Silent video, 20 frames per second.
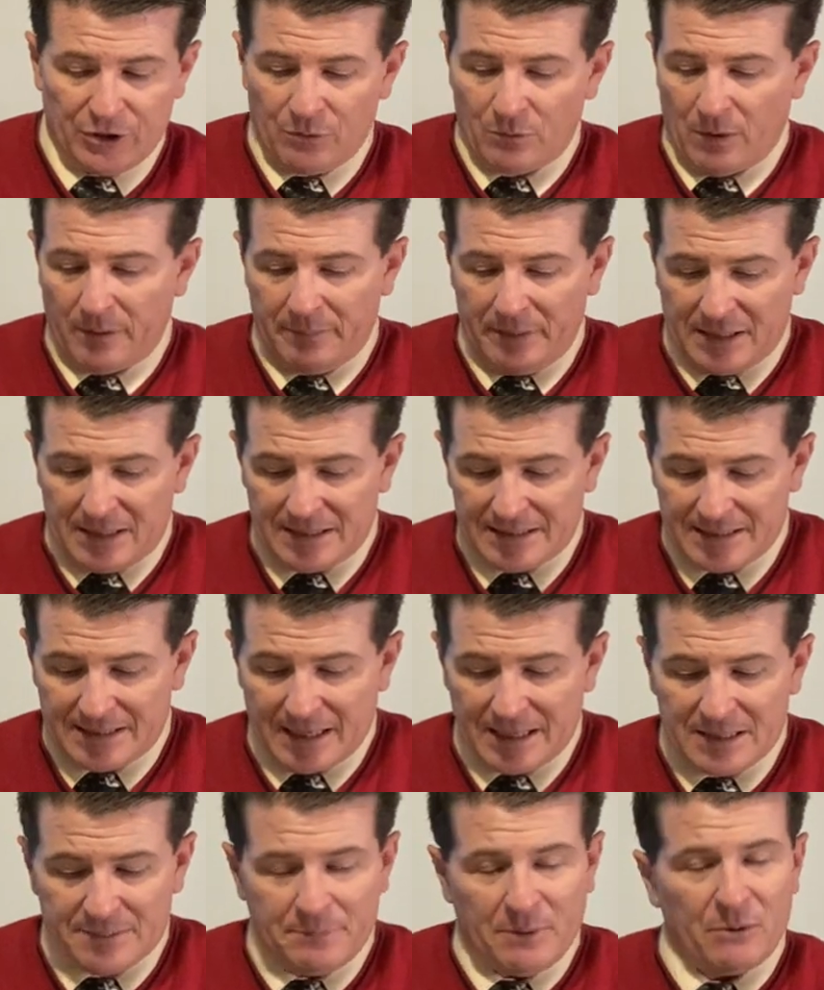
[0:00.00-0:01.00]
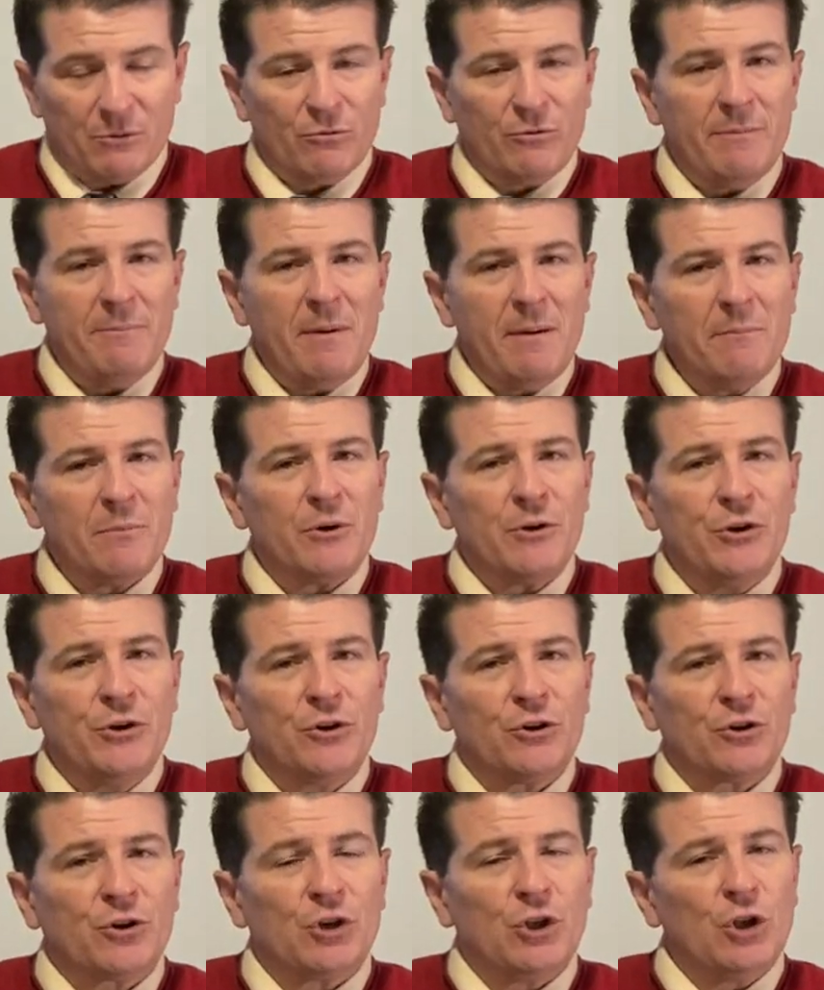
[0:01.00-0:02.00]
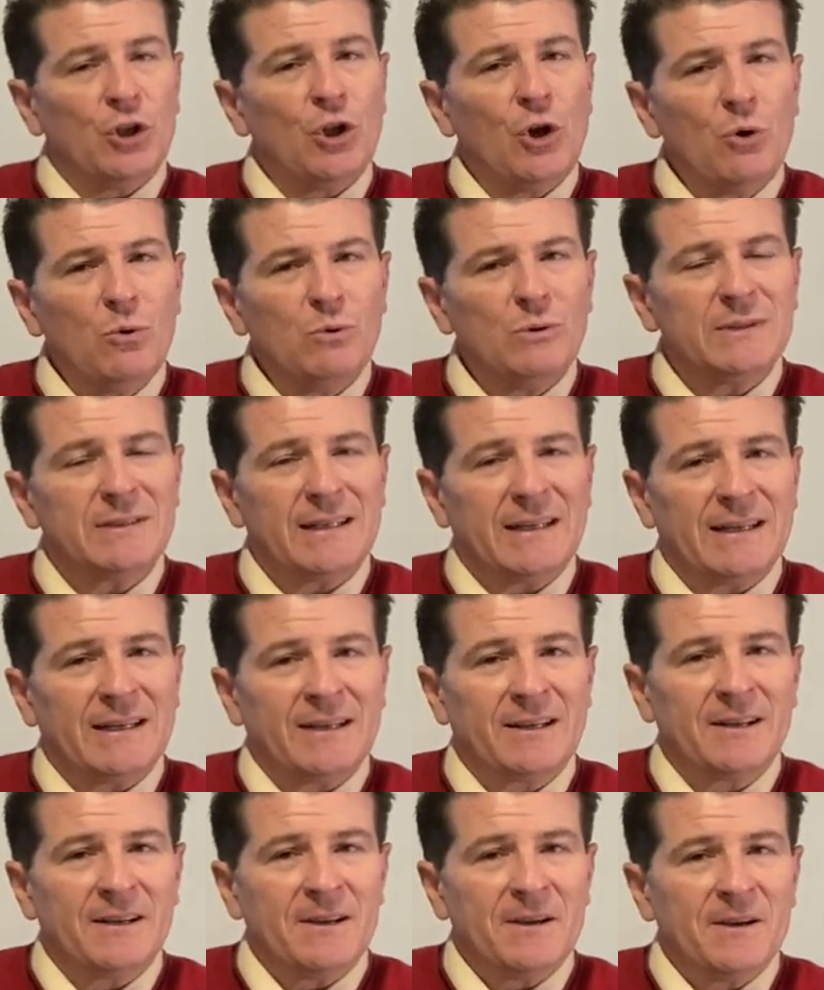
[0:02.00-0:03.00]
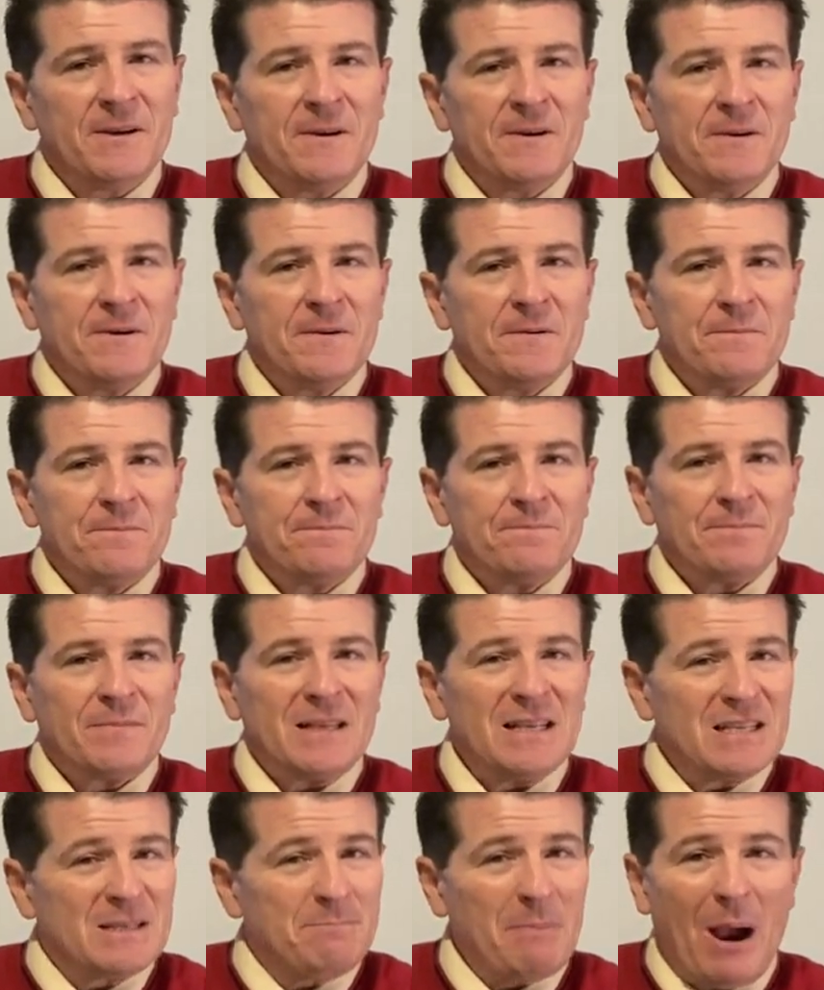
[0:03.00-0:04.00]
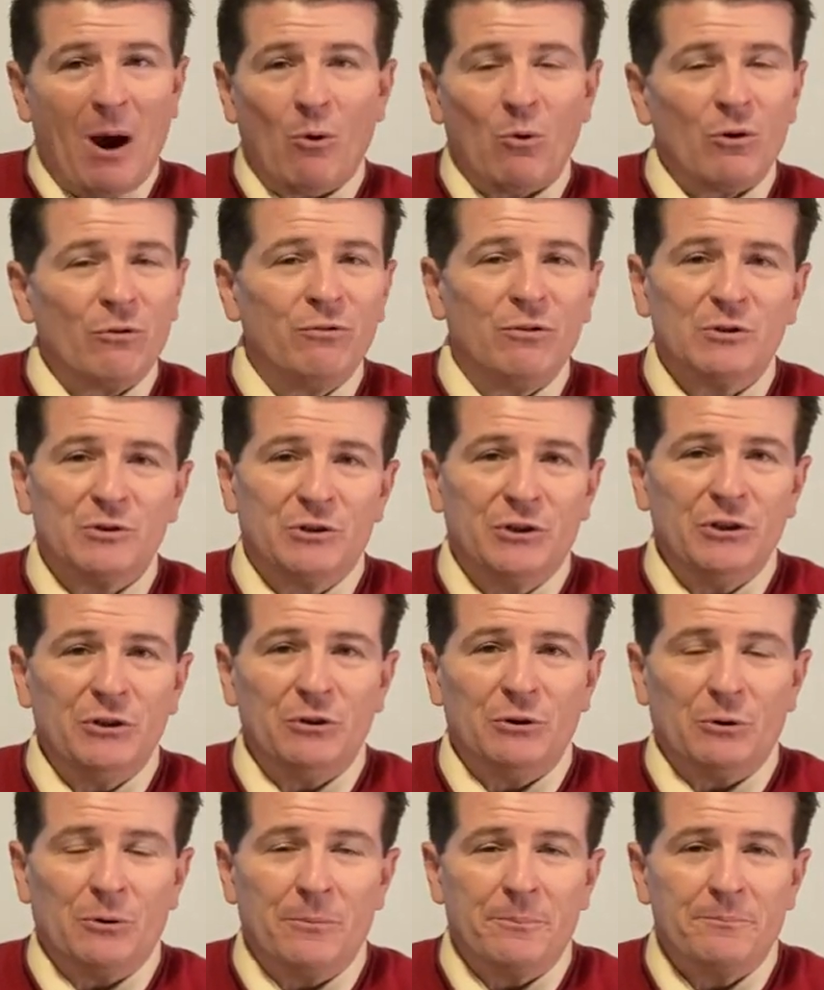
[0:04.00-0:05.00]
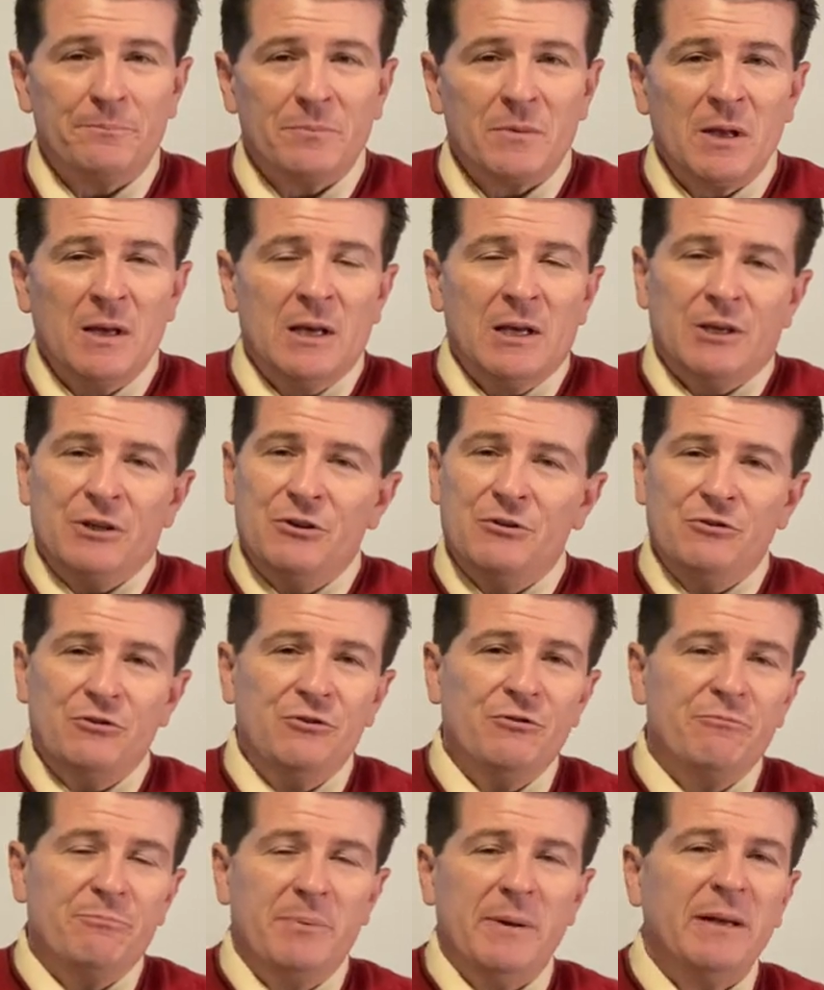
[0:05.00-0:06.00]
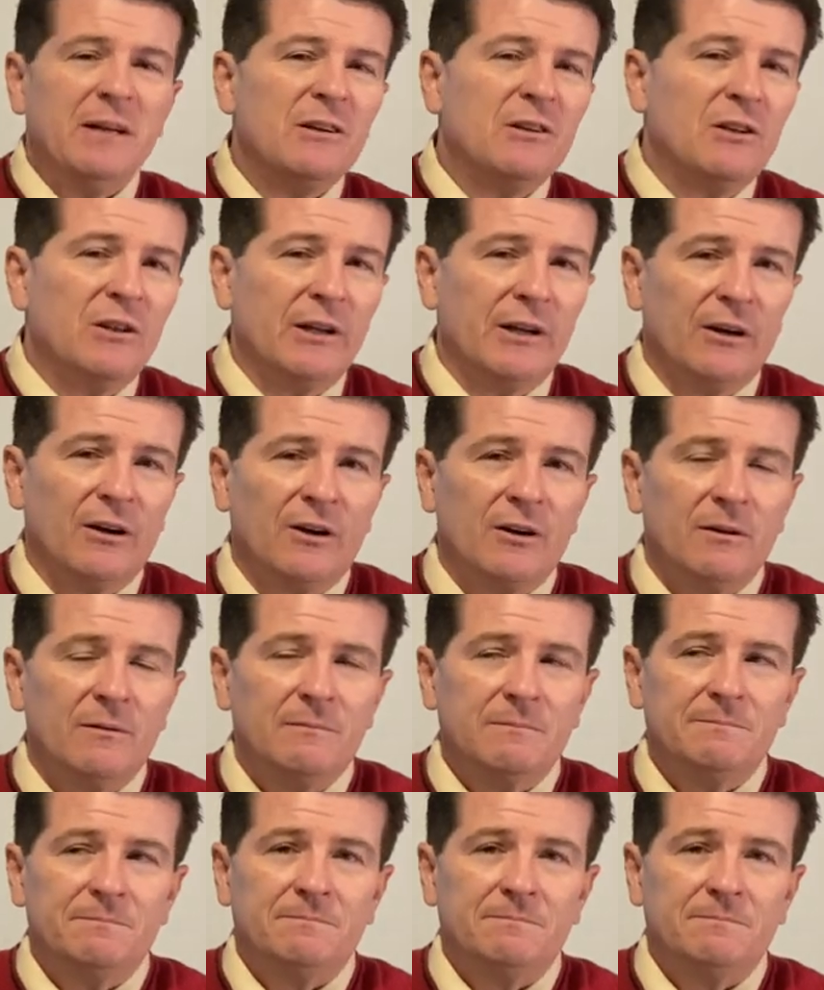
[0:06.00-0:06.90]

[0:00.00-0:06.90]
You want to be concise. But remember, your closing is powerful too. You, you've been clear.